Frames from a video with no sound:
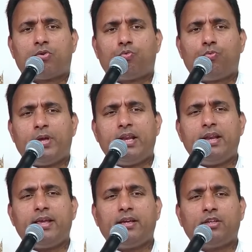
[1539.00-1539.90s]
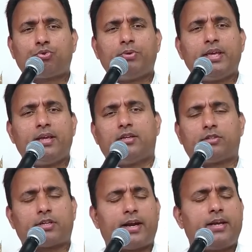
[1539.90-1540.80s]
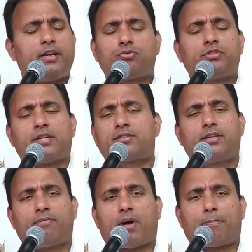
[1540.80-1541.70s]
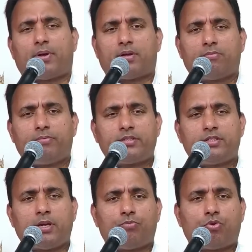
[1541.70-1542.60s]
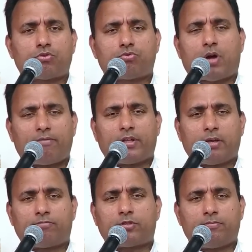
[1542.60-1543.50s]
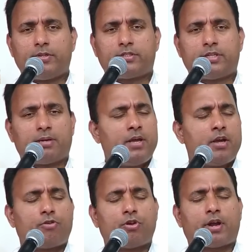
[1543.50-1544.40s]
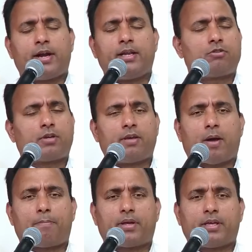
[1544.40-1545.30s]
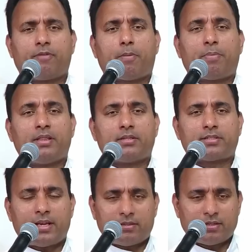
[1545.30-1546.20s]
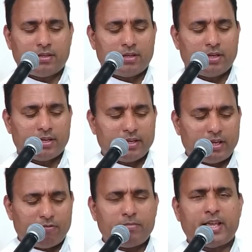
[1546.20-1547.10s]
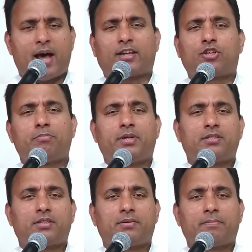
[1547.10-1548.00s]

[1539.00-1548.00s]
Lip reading: Willing to yield, ready to just give up. Wisdom, those who have the gift of wisdom, you are ready to give up. Give up in the sense, give up the argument,